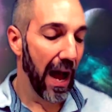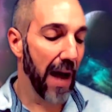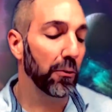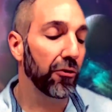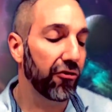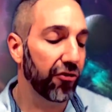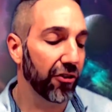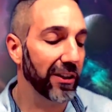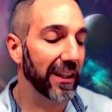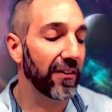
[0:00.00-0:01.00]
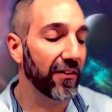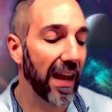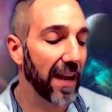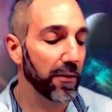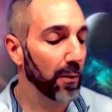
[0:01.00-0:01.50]
I will surely
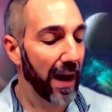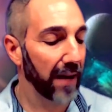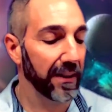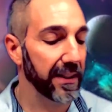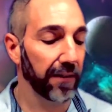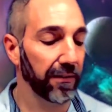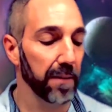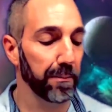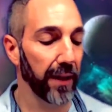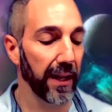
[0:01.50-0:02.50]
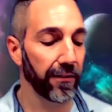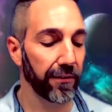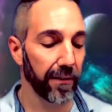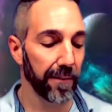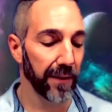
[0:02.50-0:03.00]
save you out of a distant
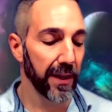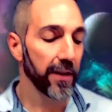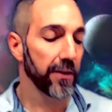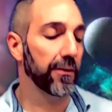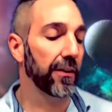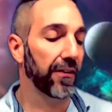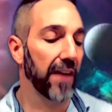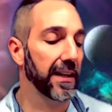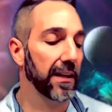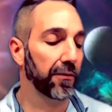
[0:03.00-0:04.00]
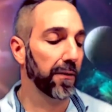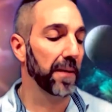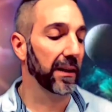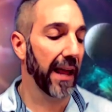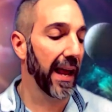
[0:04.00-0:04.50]
place, your descendants from
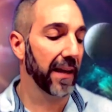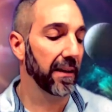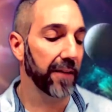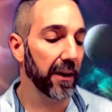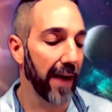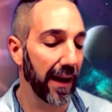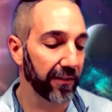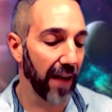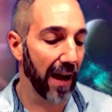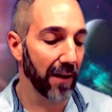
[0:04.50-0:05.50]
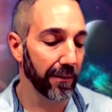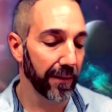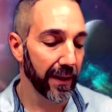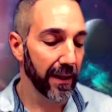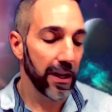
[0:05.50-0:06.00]
the land of their exile.
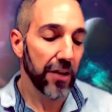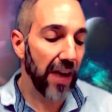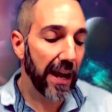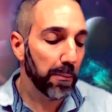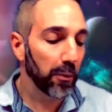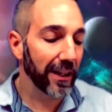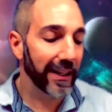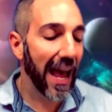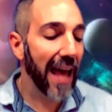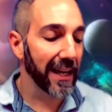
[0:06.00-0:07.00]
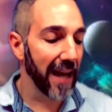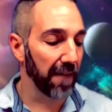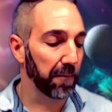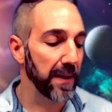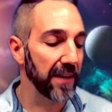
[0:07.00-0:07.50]
Jacob will again
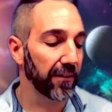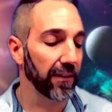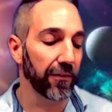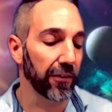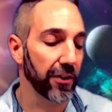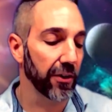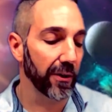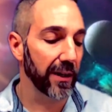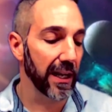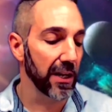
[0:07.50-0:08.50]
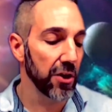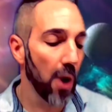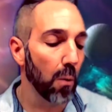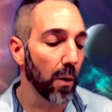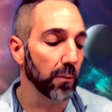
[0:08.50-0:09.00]
have peace and security, and
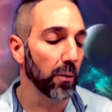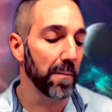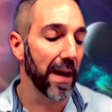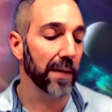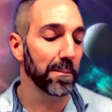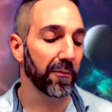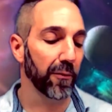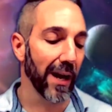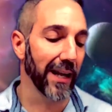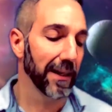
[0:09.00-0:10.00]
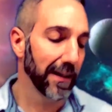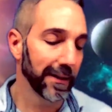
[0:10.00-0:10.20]
no one will make him afraid.